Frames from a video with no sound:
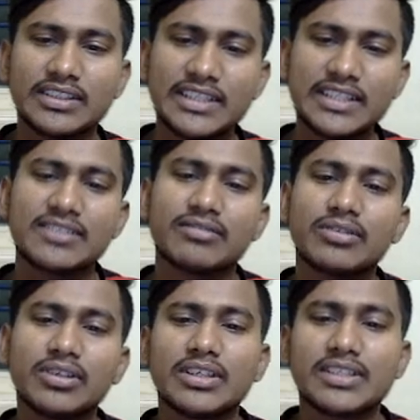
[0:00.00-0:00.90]
is
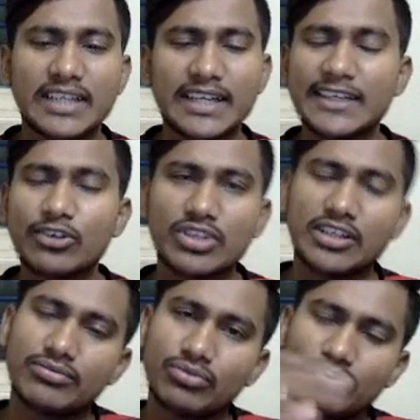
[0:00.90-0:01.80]
side into side.
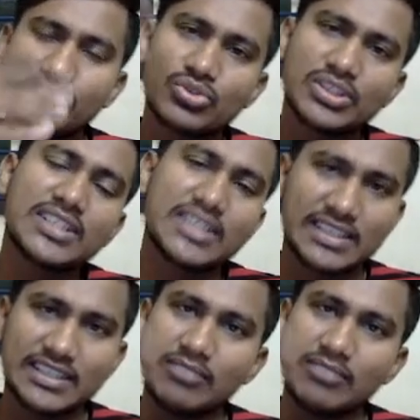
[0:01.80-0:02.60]
4 4s are 16.